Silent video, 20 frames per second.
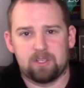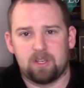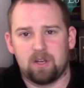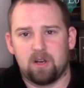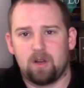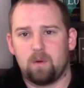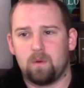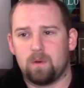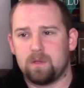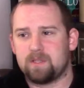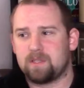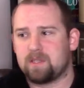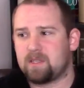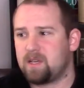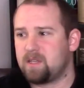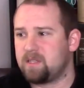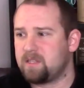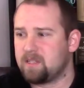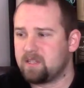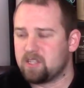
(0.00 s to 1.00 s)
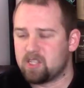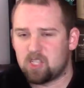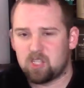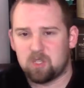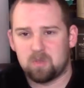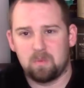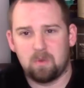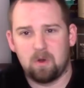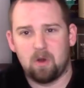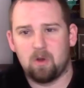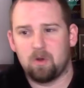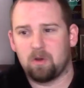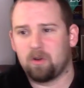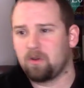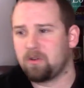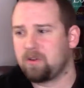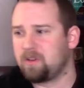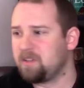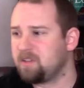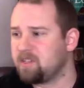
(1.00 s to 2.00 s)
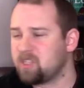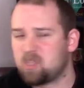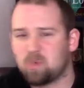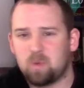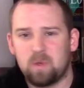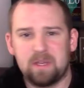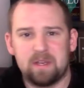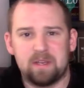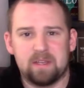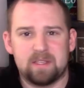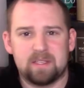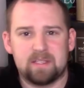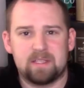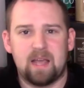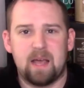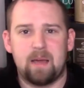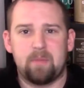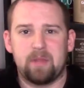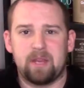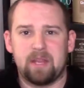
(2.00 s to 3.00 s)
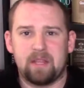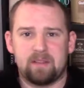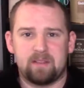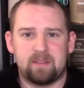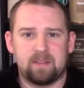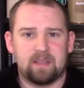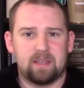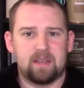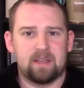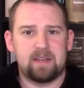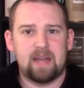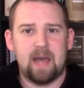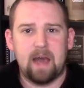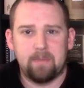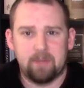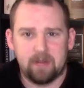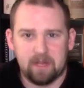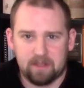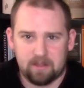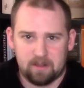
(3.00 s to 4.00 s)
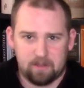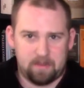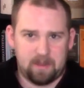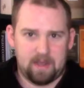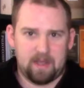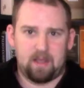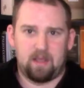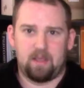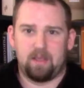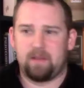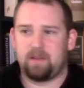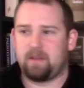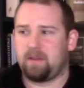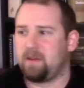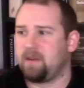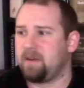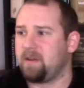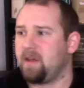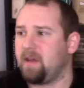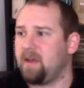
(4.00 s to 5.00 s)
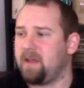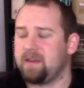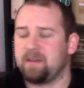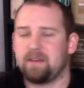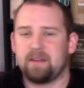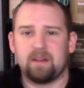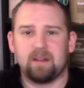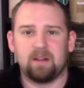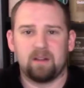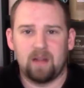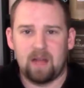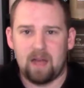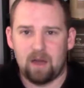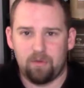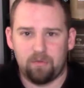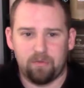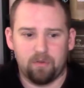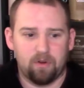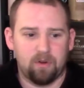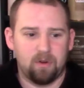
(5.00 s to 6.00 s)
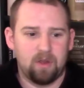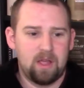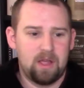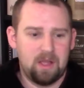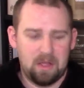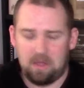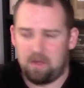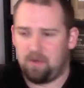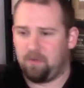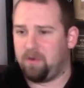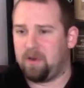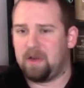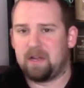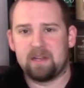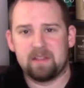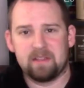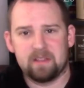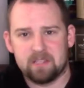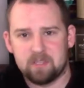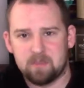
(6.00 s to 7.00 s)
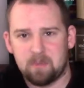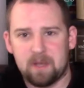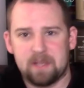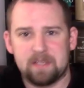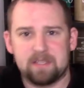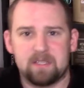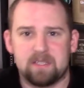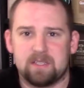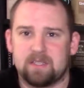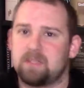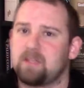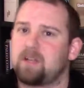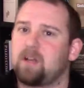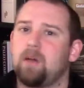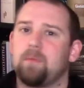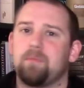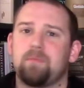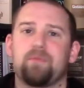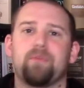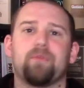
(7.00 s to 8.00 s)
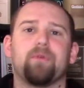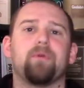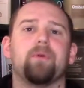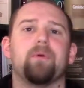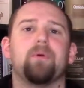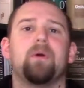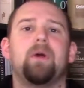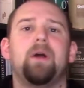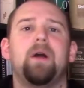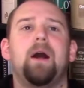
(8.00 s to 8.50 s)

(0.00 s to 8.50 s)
You know, was uh, did the smoke or did the sweetness dominate the dominate the palate and and didn't allow for for any of the spices to come through.